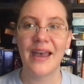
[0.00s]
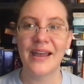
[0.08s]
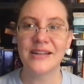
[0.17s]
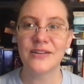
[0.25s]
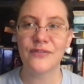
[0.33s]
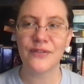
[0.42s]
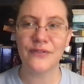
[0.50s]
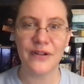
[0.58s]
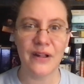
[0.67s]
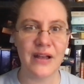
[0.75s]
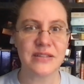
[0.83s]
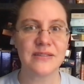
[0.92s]
and different
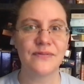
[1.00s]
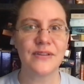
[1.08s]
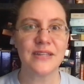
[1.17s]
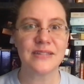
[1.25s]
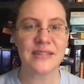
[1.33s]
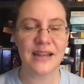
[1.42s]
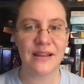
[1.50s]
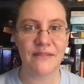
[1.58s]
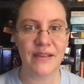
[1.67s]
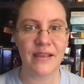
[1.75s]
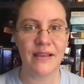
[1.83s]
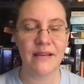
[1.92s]
philosophies that had
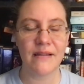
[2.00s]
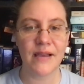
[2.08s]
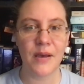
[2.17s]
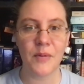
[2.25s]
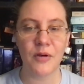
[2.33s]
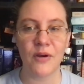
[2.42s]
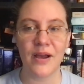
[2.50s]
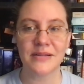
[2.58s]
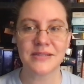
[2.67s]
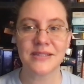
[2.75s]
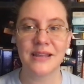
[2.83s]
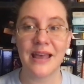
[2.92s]
come across.